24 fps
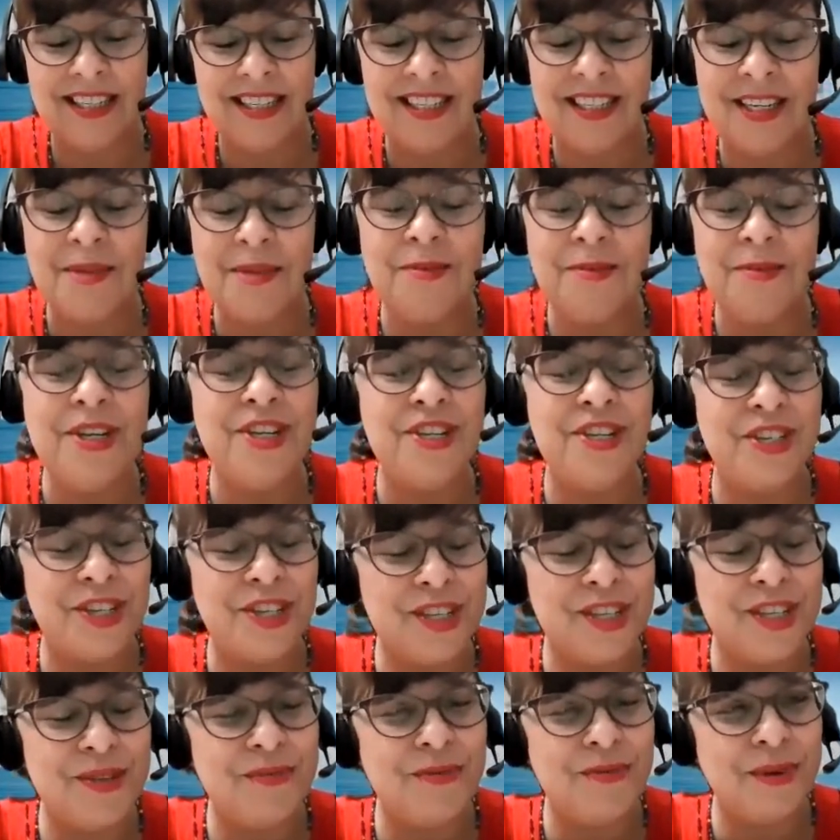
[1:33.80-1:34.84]
didn't we
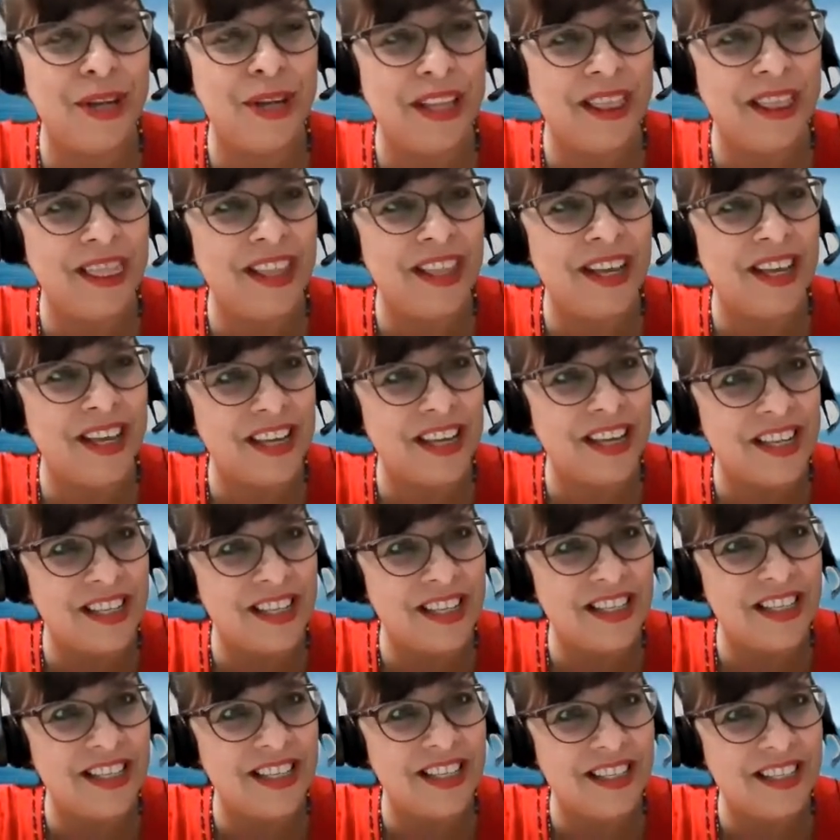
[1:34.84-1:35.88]
just read
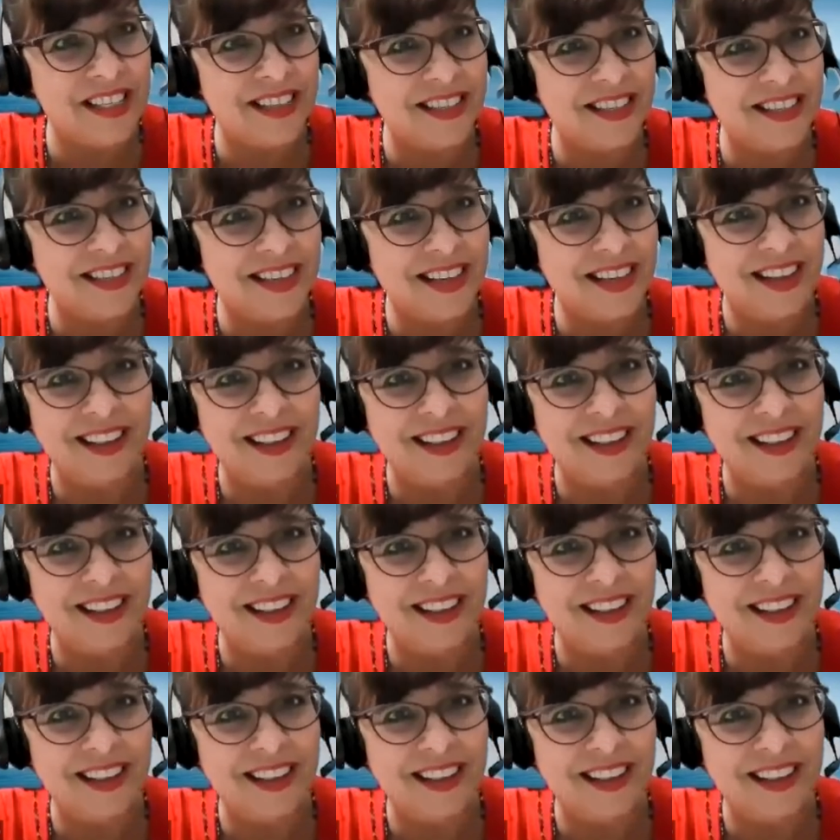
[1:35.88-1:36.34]
this